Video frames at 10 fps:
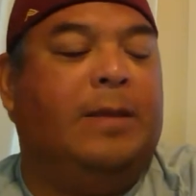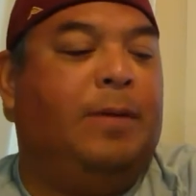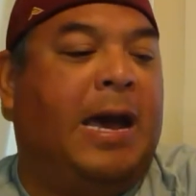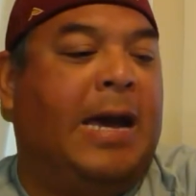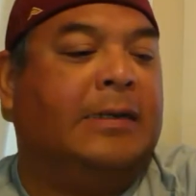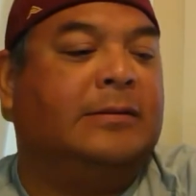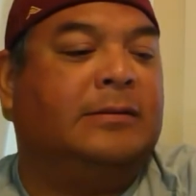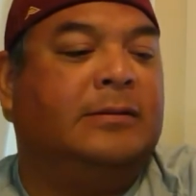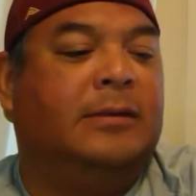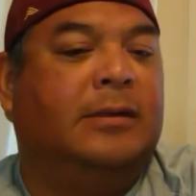
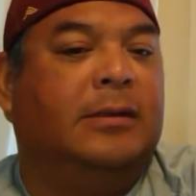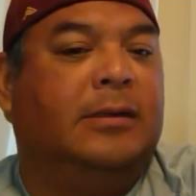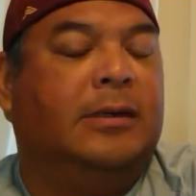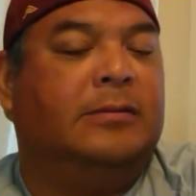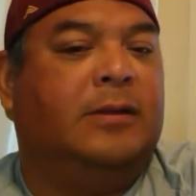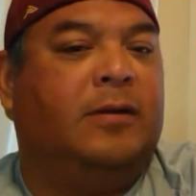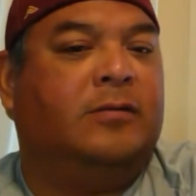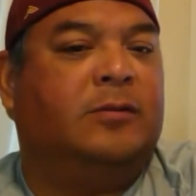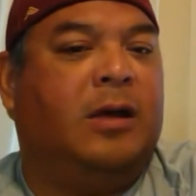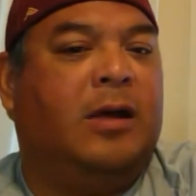packs. And so
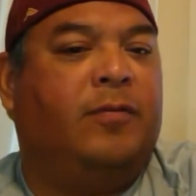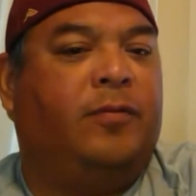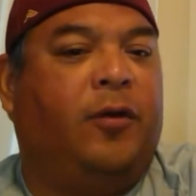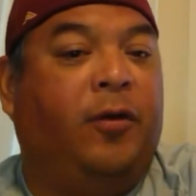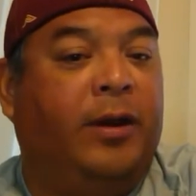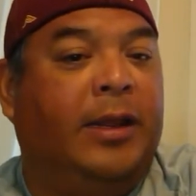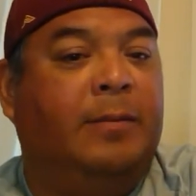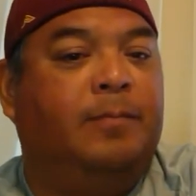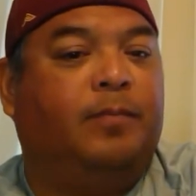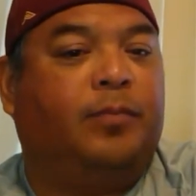there's
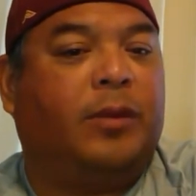30,